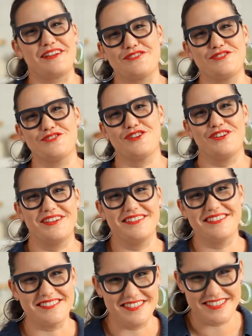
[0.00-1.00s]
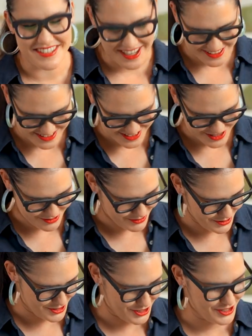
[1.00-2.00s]
such a journey, isn't it, Dax? It's a
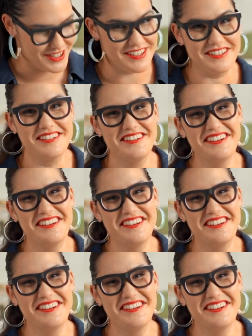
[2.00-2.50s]
real journey.